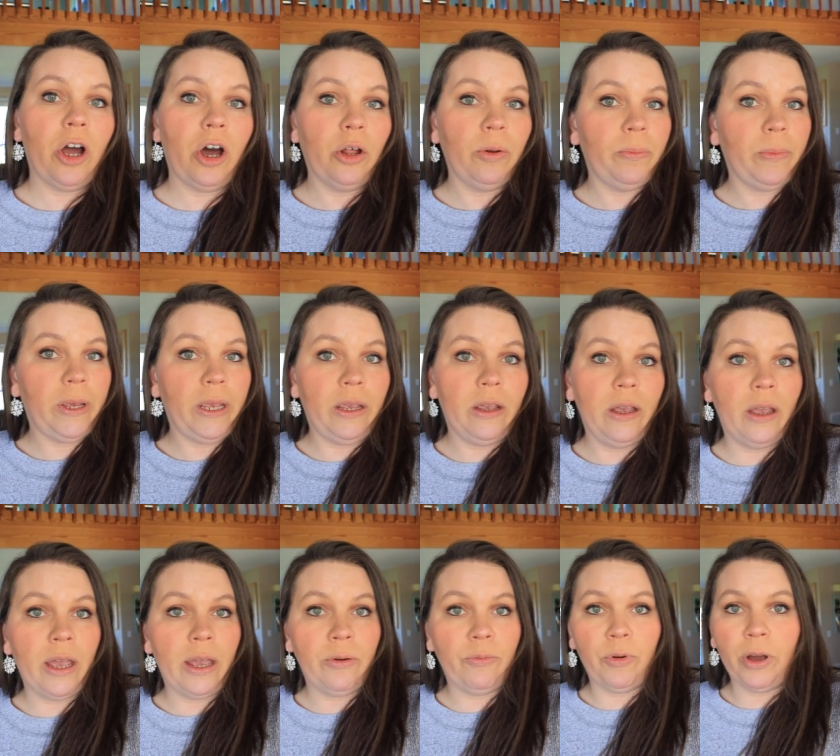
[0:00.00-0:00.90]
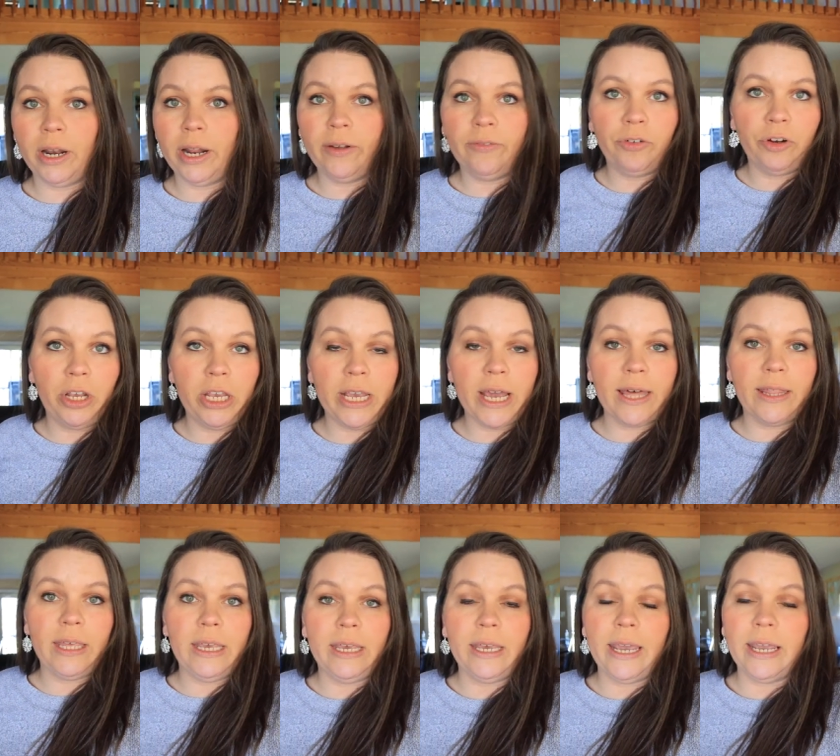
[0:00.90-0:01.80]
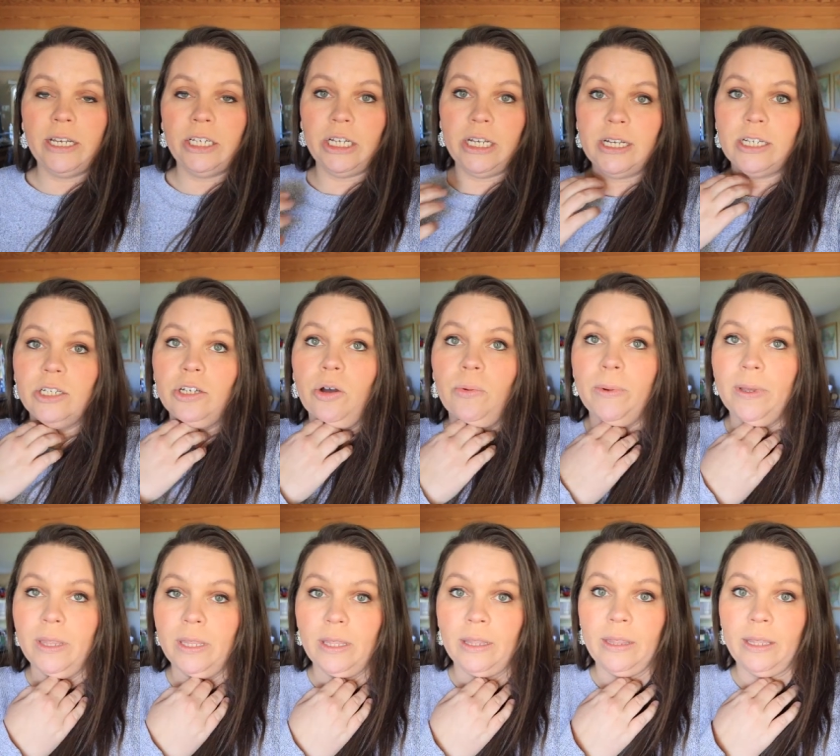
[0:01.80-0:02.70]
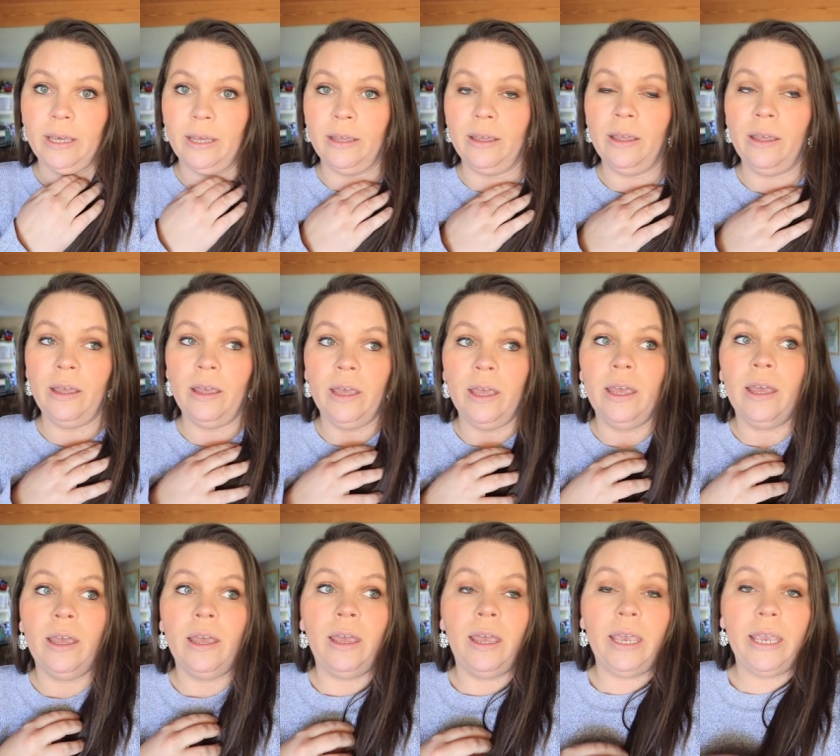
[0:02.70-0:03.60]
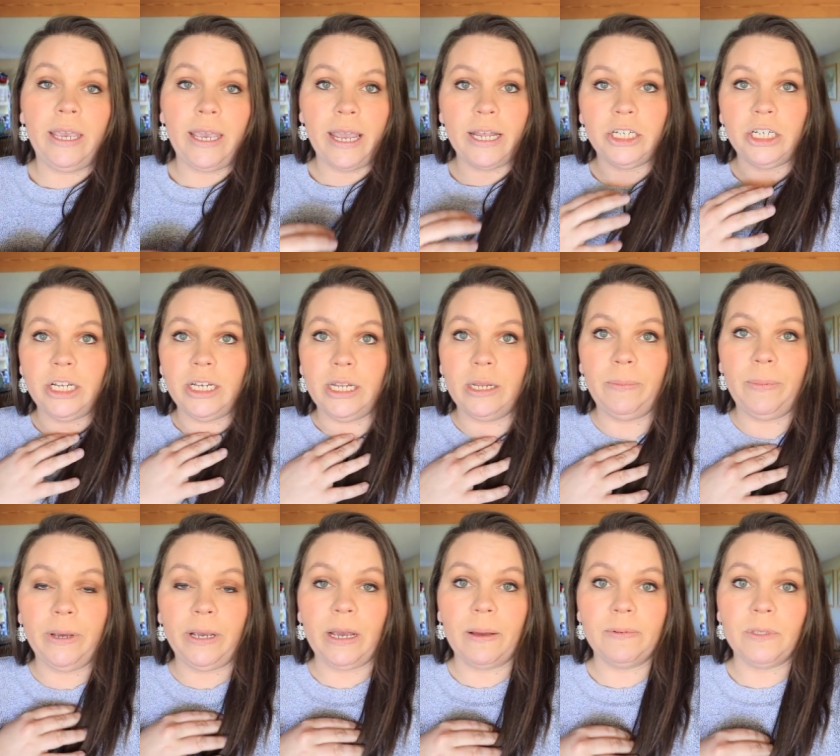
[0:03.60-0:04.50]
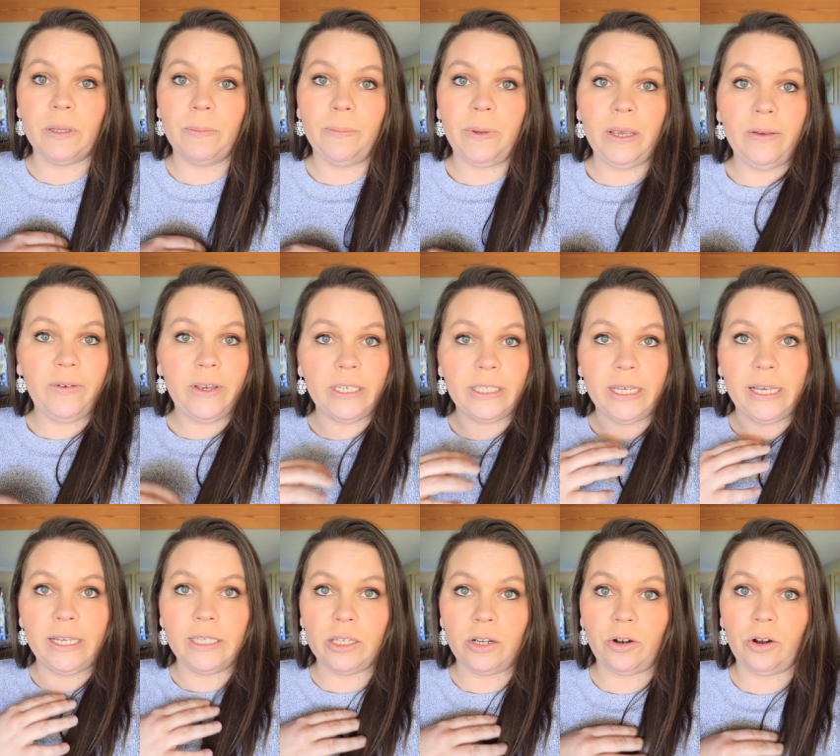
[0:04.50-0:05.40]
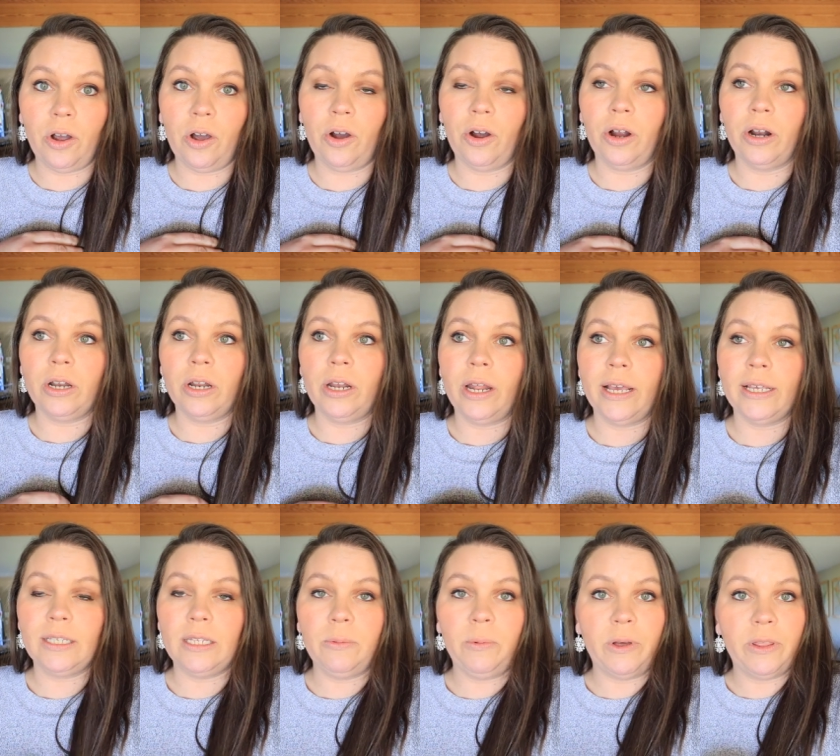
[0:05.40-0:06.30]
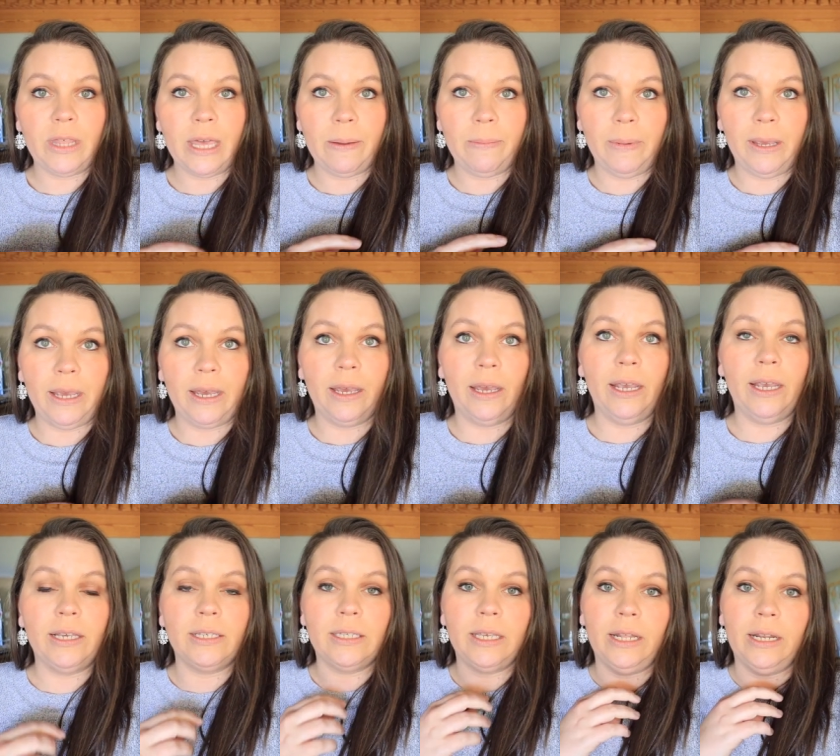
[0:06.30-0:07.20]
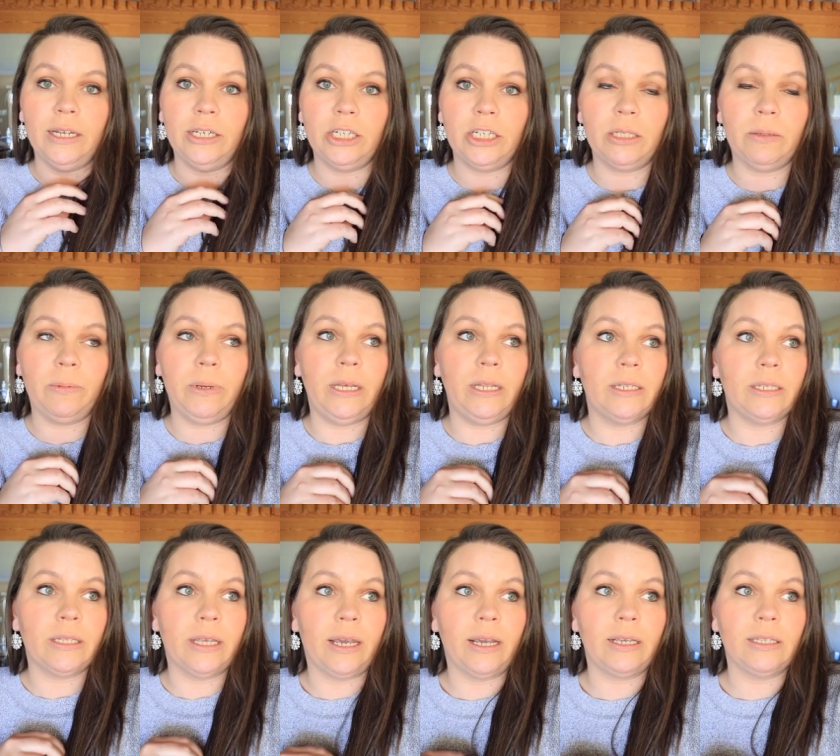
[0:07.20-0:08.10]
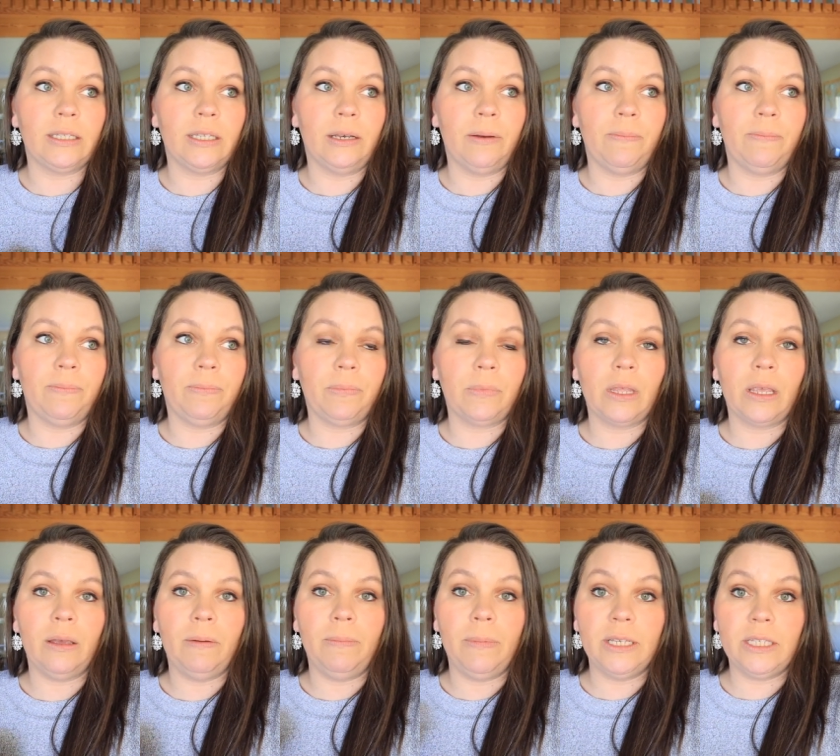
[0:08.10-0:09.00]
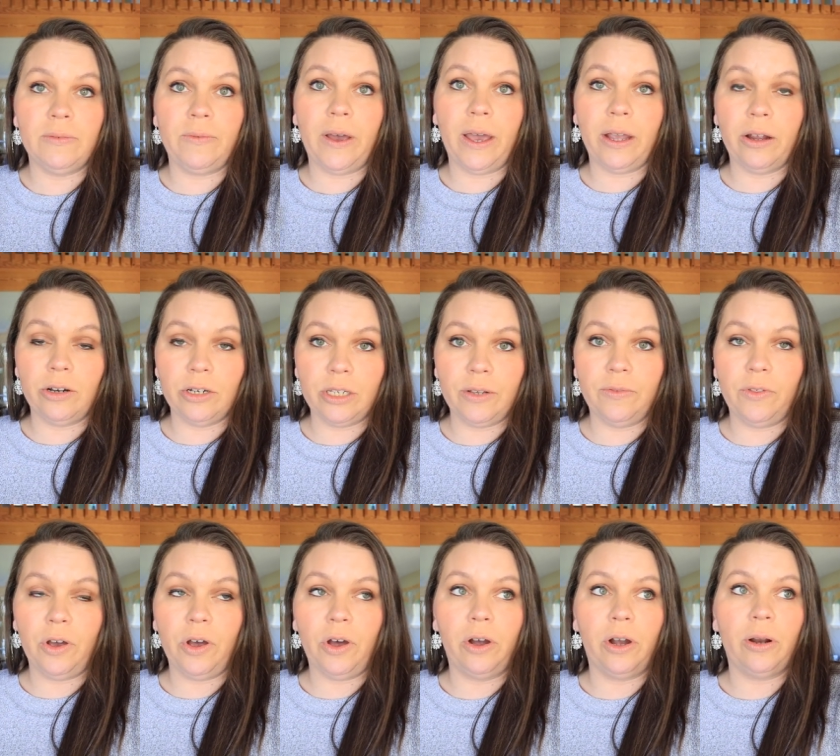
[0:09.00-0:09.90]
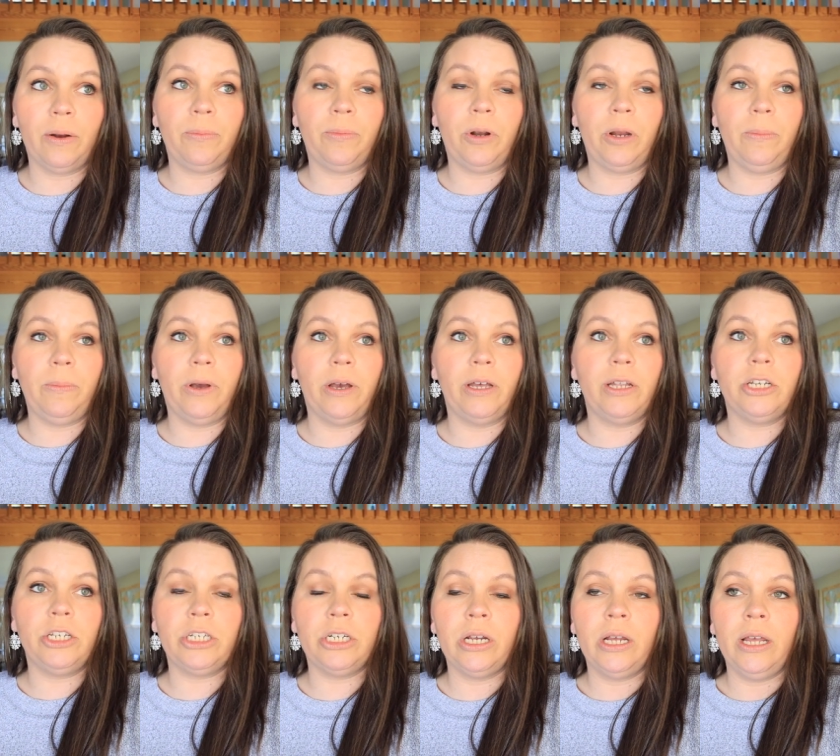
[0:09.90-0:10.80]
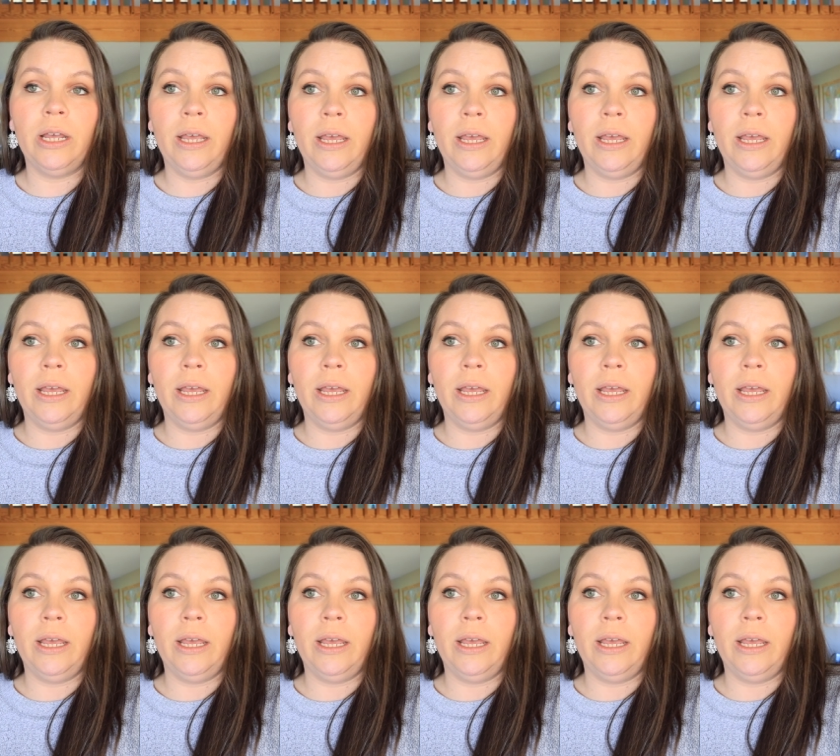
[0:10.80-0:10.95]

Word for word: called me right after he got the EKG and told me that the EKG did pick up some PVCs in her heart, and asked him what that meant, and he said it just means like some misfires of the heart, pretty much.